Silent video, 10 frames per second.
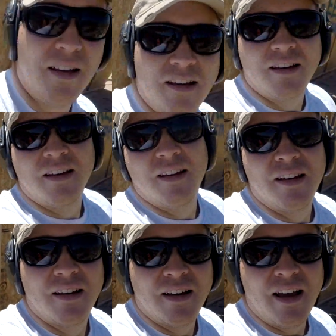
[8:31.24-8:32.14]
the
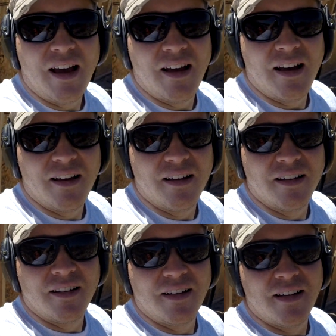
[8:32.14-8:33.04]
ADA, the
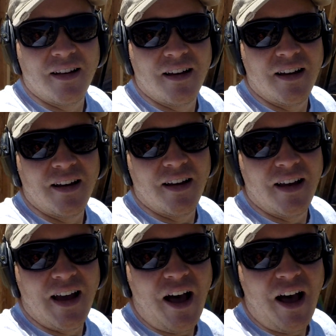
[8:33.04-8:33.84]
AOW for the ADA.